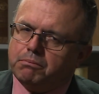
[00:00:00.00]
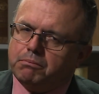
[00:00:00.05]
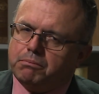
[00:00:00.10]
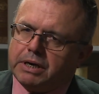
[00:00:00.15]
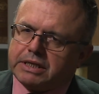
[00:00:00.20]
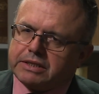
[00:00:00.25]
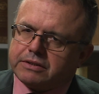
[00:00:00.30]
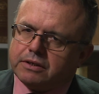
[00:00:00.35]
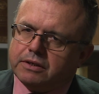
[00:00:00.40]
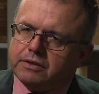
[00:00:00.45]

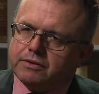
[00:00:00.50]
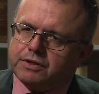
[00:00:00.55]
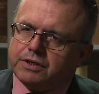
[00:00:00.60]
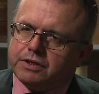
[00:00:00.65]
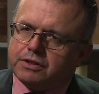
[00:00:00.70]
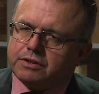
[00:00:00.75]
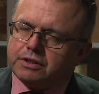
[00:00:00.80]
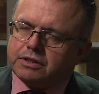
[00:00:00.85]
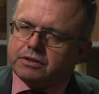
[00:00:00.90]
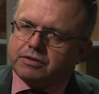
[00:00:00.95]
But
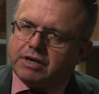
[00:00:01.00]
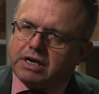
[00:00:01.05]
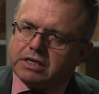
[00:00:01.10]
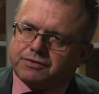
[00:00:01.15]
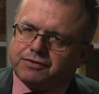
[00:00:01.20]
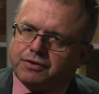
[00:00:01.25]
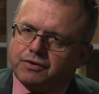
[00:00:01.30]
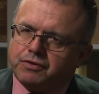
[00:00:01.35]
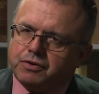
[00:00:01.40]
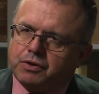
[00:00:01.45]
the, the,
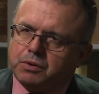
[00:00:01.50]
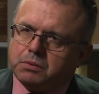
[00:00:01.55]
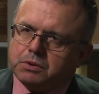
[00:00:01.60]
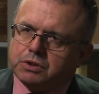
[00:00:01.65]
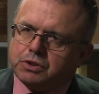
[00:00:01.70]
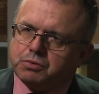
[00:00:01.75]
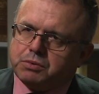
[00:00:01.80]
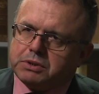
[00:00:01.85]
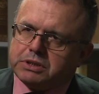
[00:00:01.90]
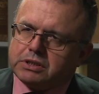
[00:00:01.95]
transfer of
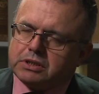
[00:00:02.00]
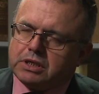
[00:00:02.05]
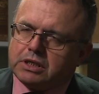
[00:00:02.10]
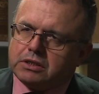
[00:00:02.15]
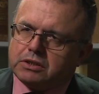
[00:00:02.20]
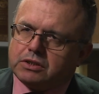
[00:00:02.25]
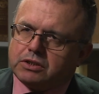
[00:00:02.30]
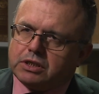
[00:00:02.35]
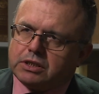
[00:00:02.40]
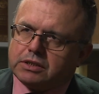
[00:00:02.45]
knowledge was
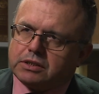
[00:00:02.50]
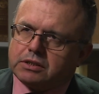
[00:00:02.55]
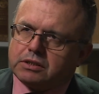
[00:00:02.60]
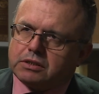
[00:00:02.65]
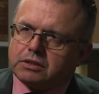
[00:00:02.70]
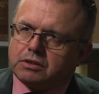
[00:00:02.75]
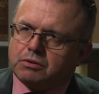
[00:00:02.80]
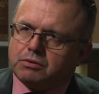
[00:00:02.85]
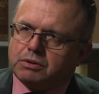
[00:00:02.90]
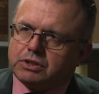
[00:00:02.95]
not
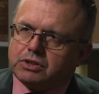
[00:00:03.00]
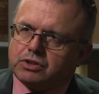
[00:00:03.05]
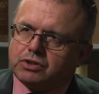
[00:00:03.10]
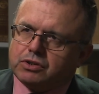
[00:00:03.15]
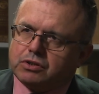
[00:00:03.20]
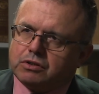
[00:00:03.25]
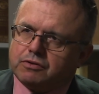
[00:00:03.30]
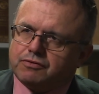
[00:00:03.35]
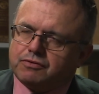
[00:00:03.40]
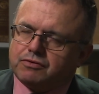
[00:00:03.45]
just the
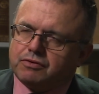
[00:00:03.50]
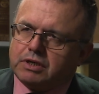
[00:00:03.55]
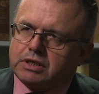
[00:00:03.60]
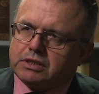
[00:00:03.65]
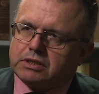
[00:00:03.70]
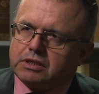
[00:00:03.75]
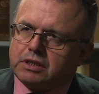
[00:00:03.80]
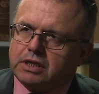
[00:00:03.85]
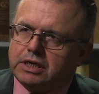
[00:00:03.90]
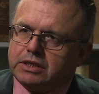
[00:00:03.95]
question of
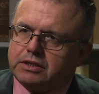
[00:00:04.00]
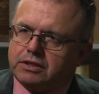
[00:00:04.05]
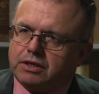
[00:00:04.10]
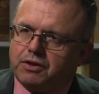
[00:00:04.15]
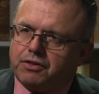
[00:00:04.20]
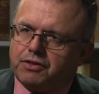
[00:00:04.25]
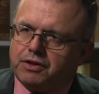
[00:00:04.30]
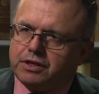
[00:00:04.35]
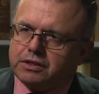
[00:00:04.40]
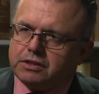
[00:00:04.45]

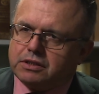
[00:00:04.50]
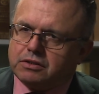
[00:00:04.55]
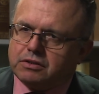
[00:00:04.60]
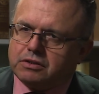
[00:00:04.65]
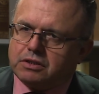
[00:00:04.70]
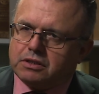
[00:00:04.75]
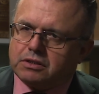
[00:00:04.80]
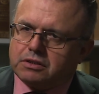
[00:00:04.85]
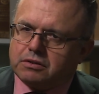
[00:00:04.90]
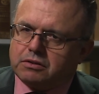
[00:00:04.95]
translating things
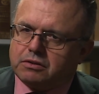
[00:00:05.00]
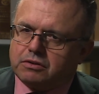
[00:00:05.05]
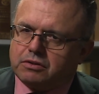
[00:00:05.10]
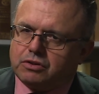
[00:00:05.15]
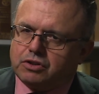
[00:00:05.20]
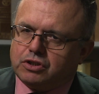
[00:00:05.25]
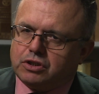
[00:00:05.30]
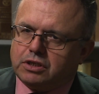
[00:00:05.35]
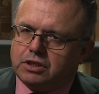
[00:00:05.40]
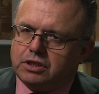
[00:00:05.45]
and
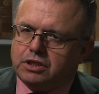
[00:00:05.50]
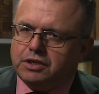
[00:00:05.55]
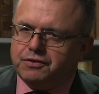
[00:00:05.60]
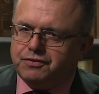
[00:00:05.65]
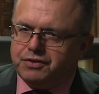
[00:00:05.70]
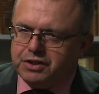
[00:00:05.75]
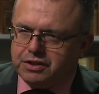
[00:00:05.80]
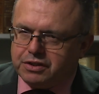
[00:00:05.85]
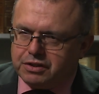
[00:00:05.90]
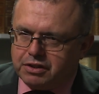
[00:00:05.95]
just
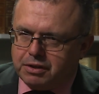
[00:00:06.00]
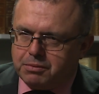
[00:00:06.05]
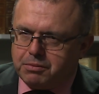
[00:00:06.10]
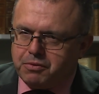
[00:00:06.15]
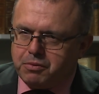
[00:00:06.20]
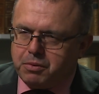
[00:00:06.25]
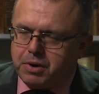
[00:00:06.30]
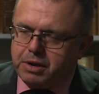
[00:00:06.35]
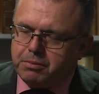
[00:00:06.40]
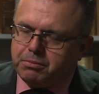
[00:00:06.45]
giving
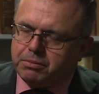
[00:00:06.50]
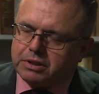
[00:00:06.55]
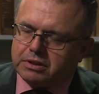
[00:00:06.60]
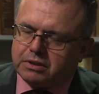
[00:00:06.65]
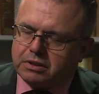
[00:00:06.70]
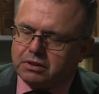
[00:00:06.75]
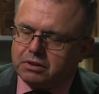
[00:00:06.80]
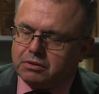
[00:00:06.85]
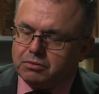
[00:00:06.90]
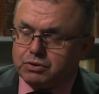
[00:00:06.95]
them away, but
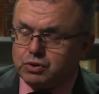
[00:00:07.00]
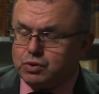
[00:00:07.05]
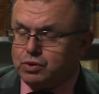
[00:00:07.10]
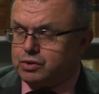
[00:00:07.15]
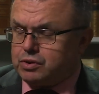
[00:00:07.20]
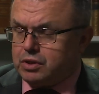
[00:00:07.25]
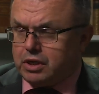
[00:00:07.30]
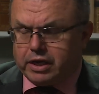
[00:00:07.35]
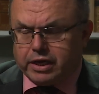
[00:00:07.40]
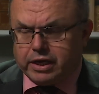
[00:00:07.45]
it was
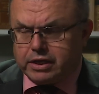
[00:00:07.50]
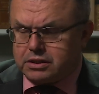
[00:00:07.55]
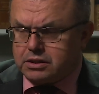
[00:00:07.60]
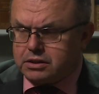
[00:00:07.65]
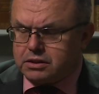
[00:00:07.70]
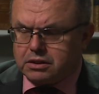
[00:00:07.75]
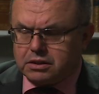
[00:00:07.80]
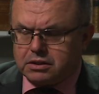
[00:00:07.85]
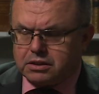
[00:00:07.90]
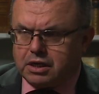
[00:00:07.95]
also, I
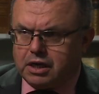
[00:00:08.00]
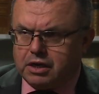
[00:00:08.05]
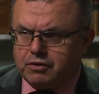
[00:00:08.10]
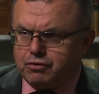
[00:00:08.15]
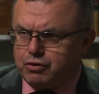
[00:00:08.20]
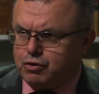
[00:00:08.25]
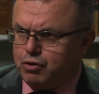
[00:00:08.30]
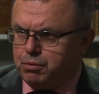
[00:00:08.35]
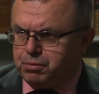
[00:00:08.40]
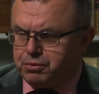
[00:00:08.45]
guess, kind
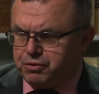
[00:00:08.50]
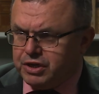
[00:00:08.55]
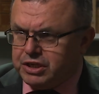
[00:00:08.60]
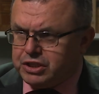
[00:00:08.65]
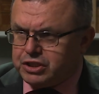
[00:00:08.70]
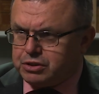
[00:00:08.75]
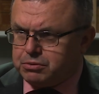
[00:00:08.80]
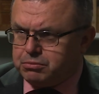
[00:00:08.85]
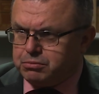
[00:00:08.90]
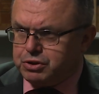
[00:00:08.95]
of a
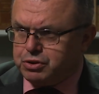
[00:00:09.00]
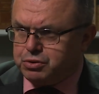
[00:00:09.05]
cooperation